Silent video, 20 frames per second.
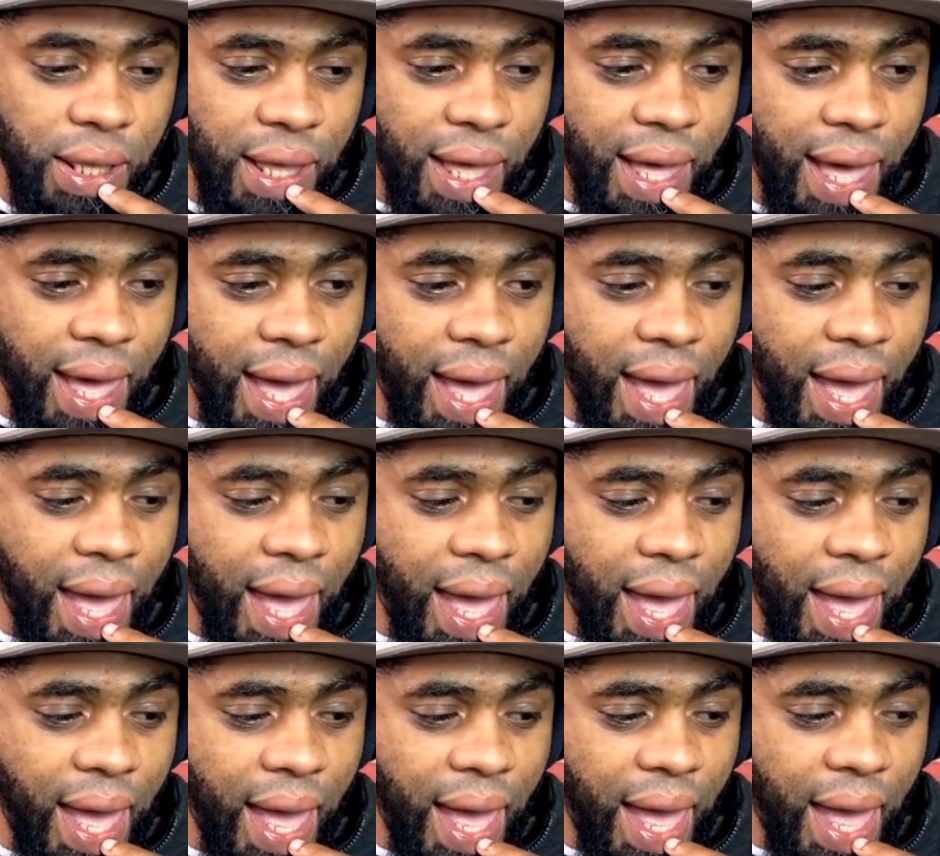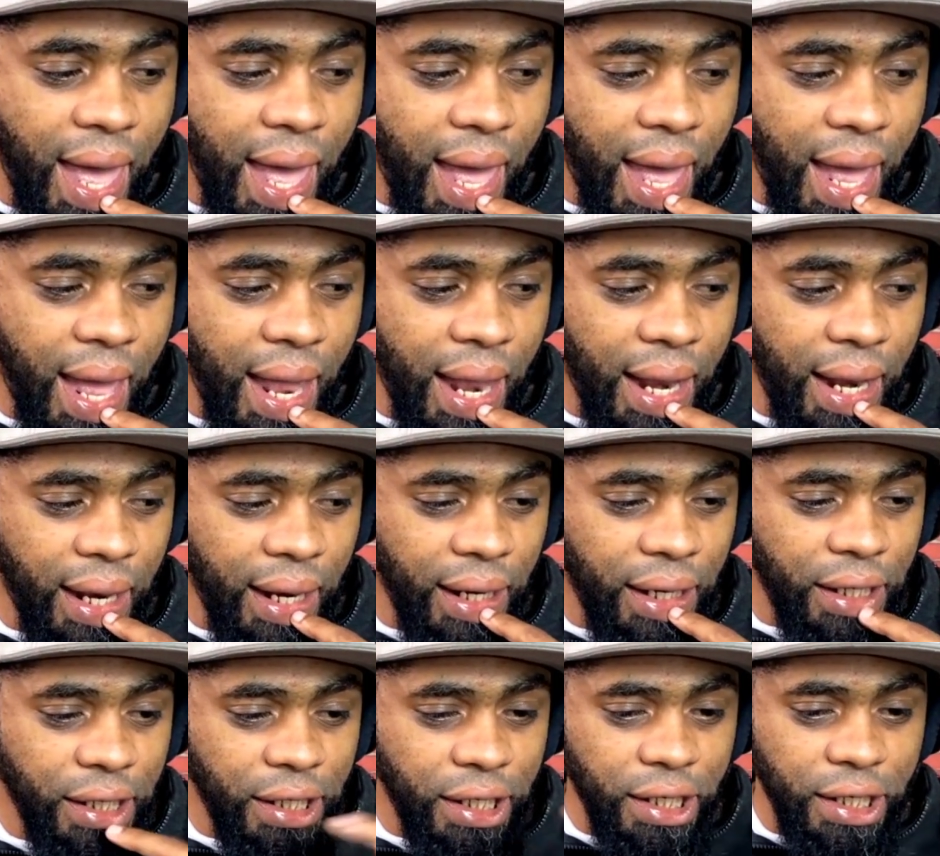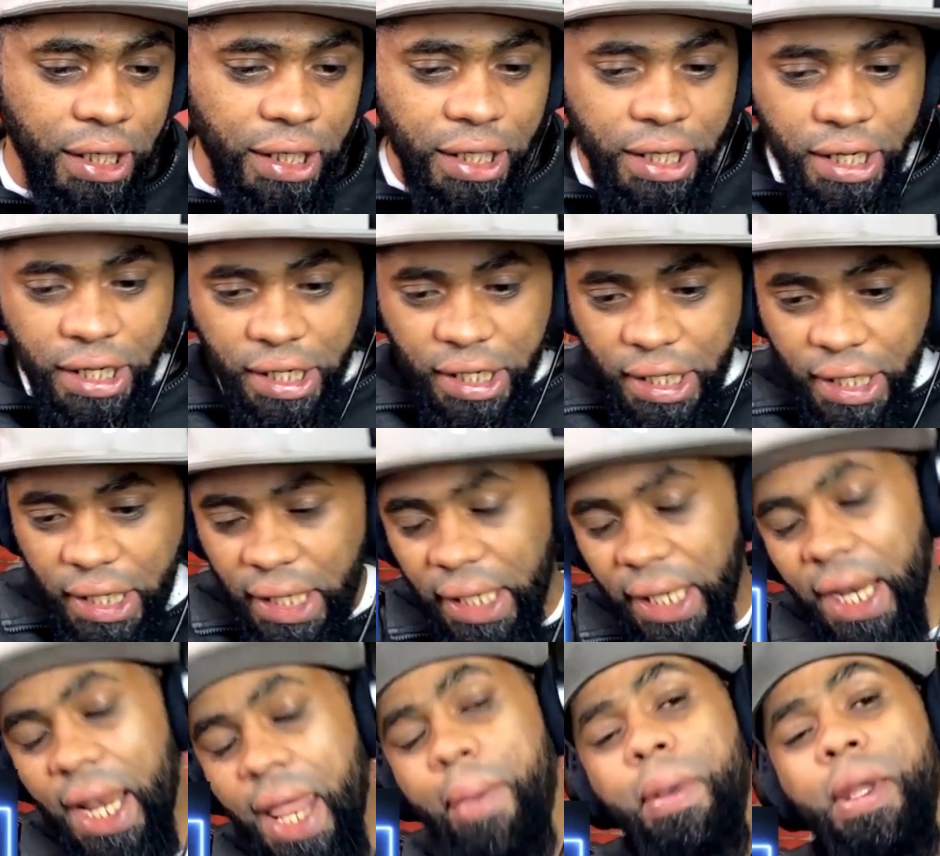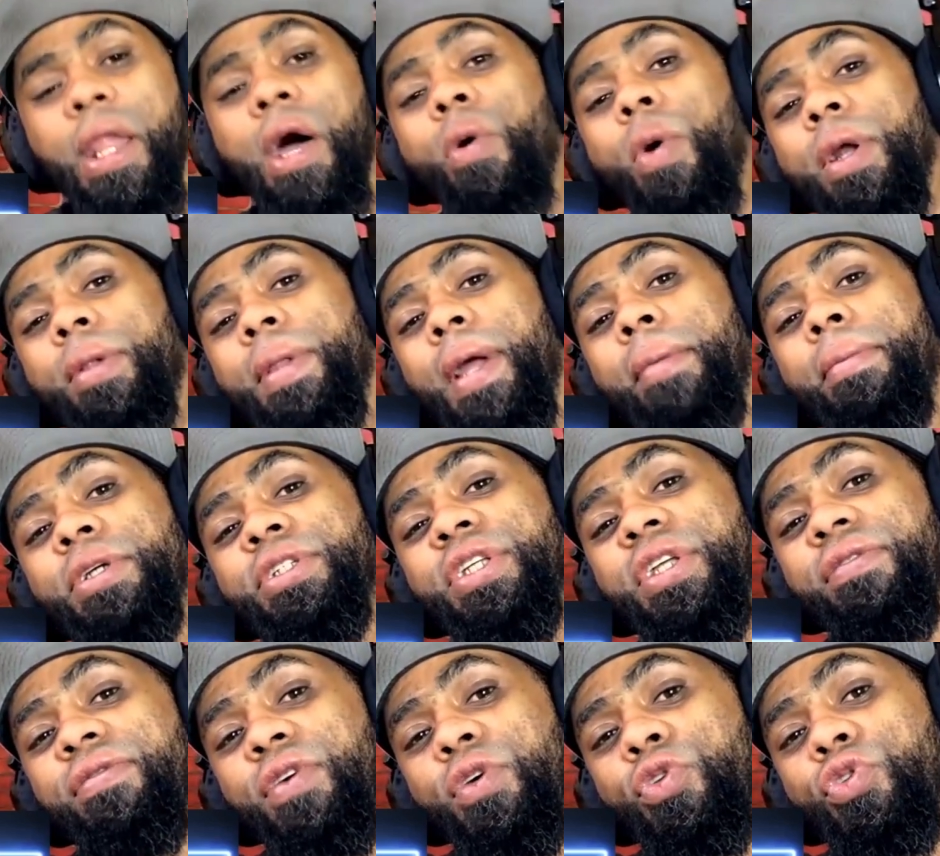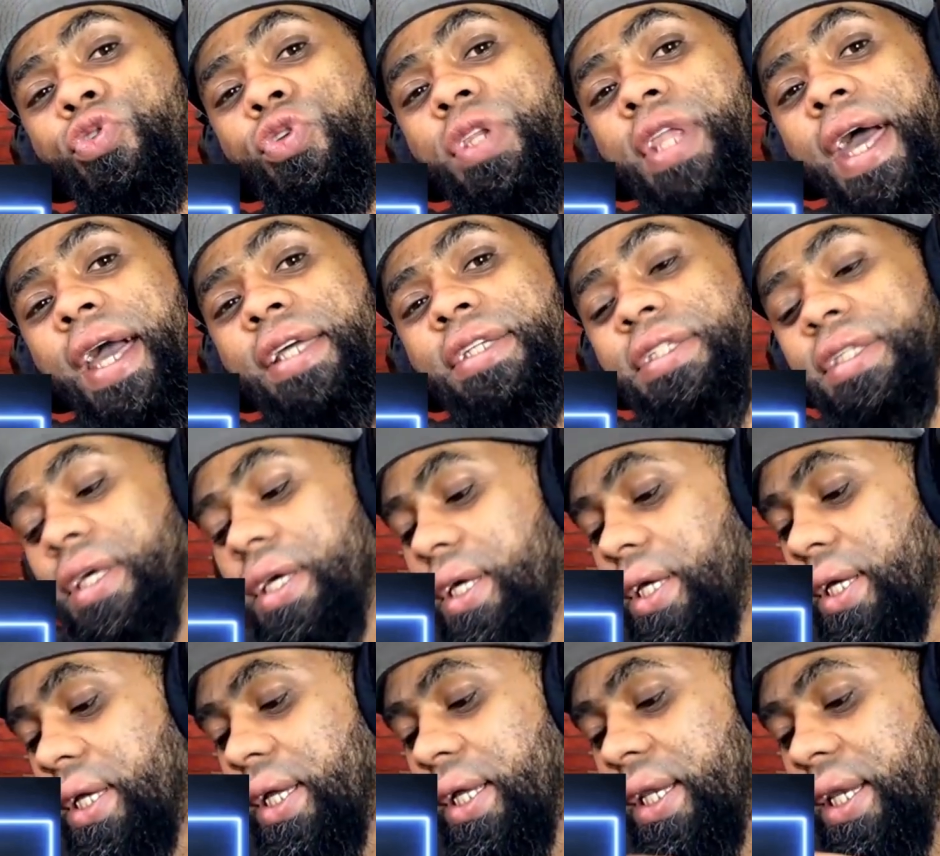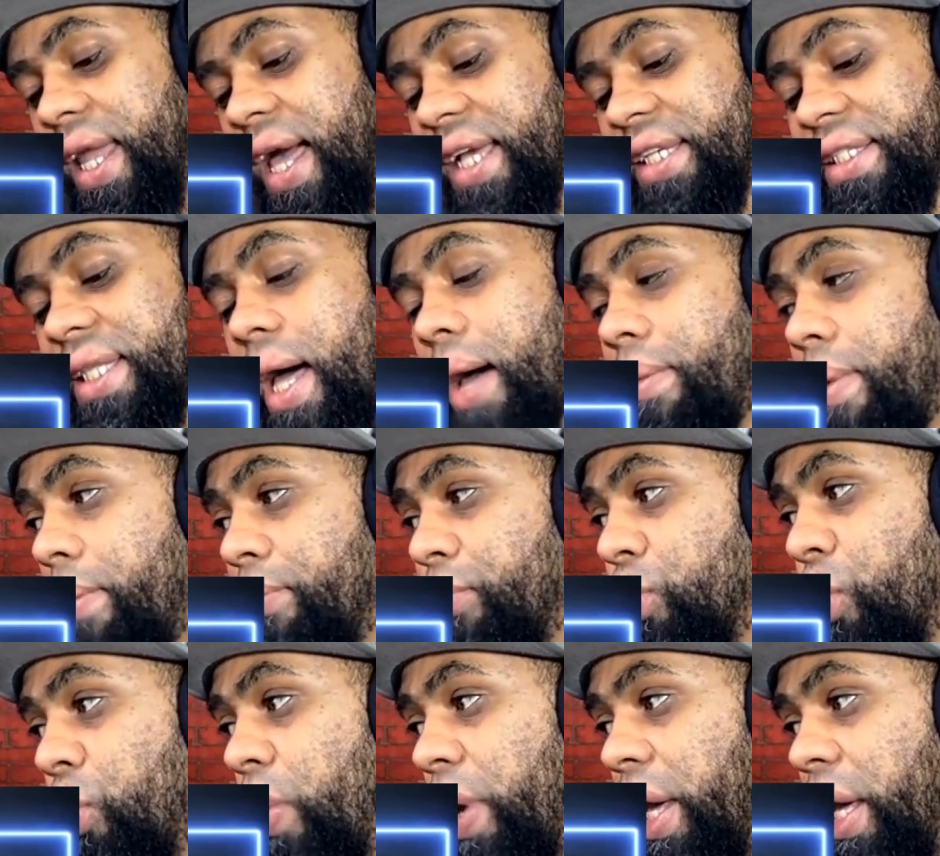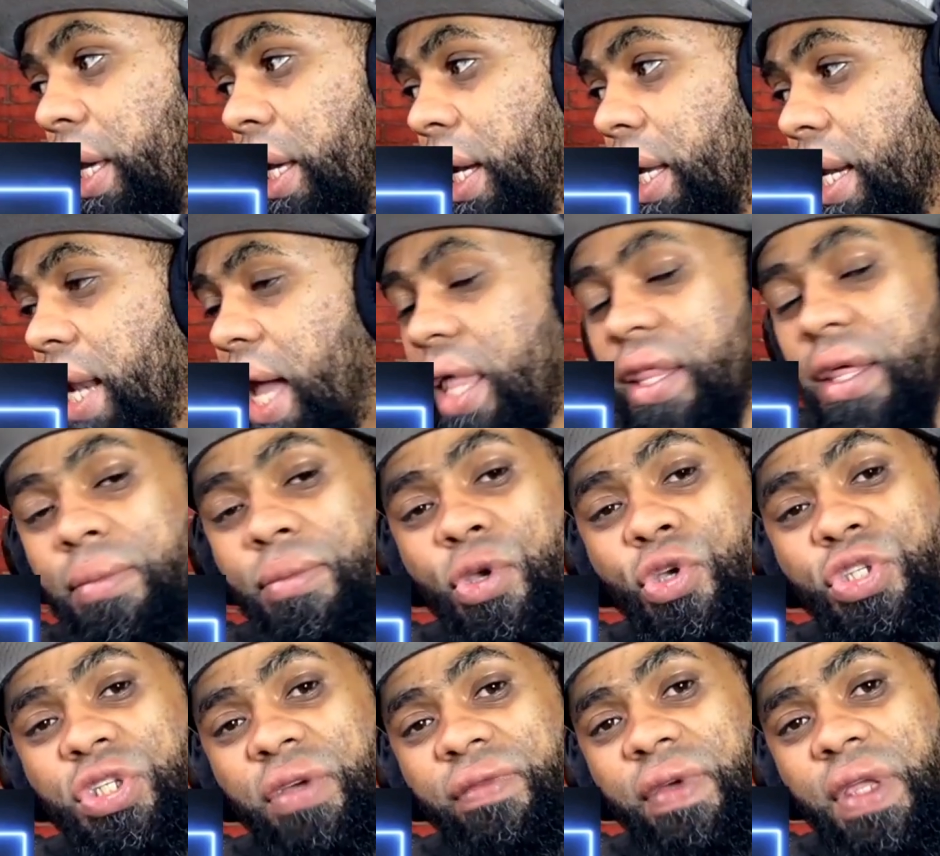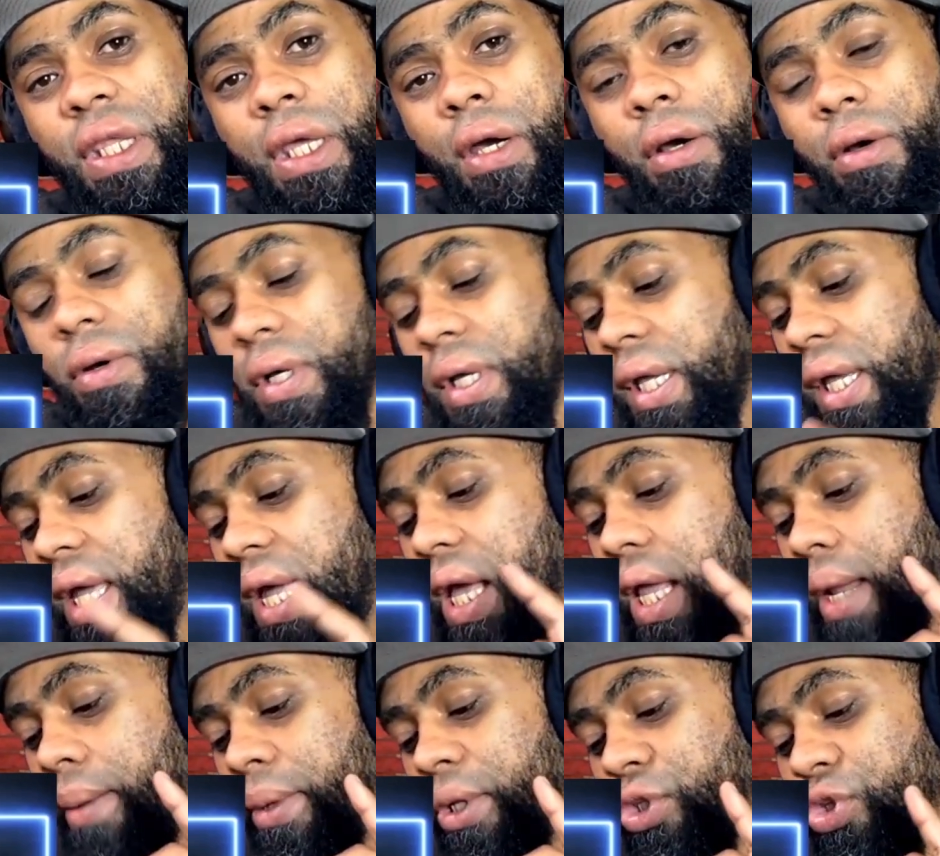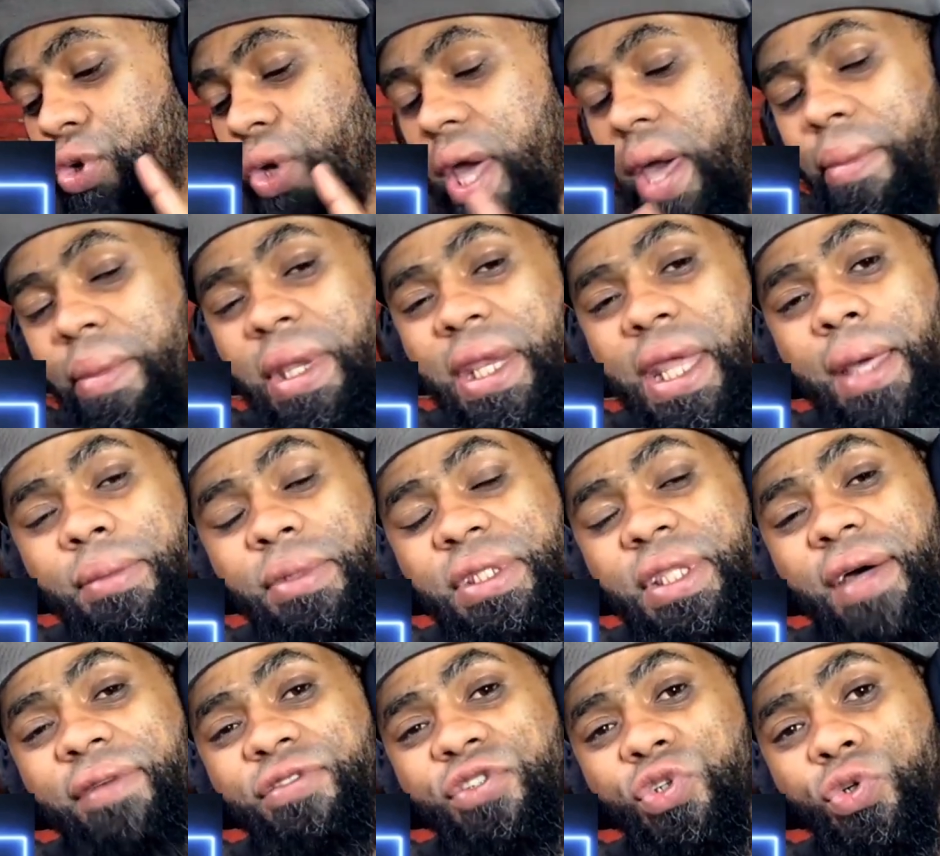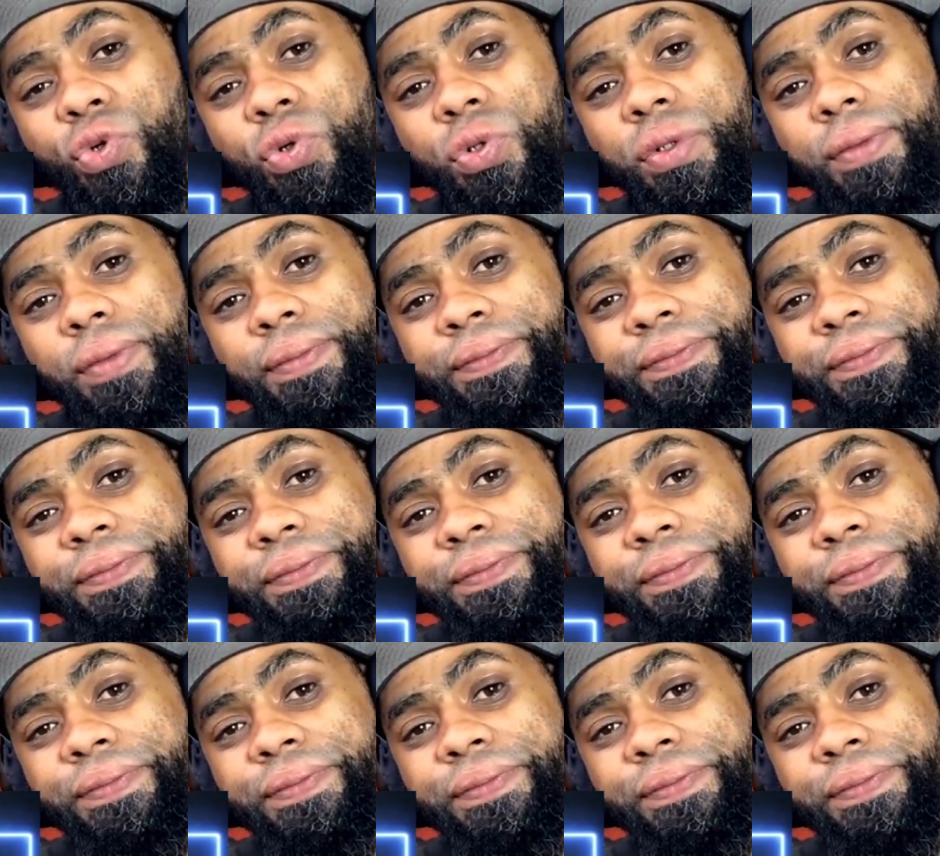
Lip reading: And let me know what I must review to next. Next time I'm doing another music video. And I'm going to do Eminem stuff soon.